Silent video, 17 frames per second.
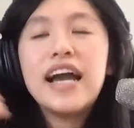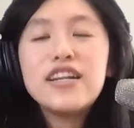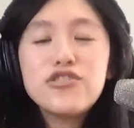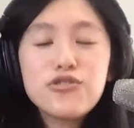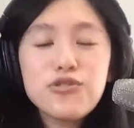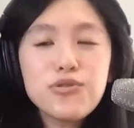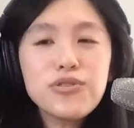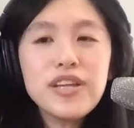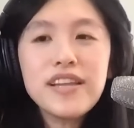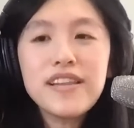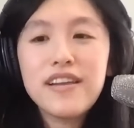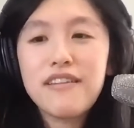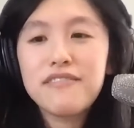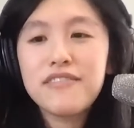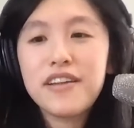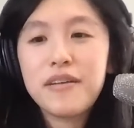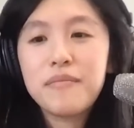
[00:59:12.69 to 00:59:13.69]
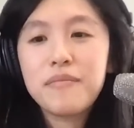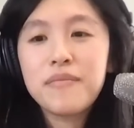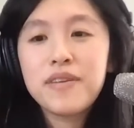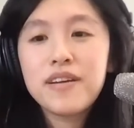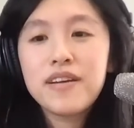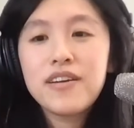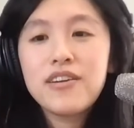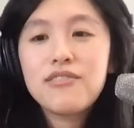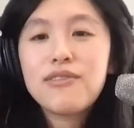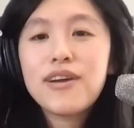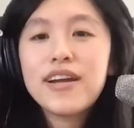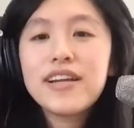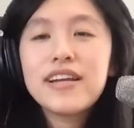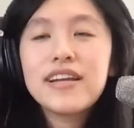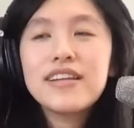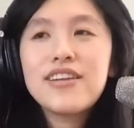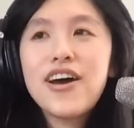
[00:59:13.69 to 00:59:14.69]
Right.
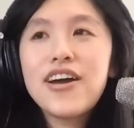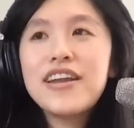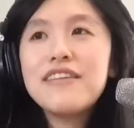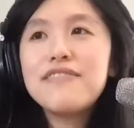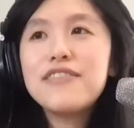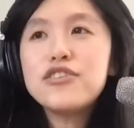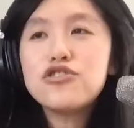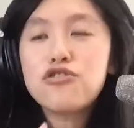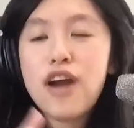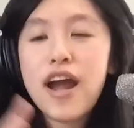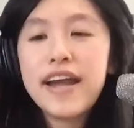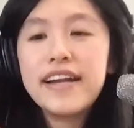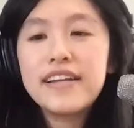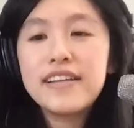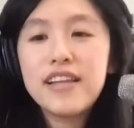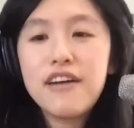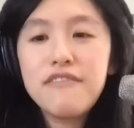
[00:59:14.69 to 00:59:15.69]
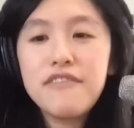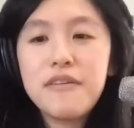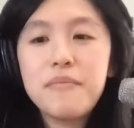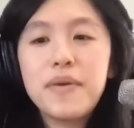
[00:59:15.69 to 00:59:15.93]
Not even trying to love them,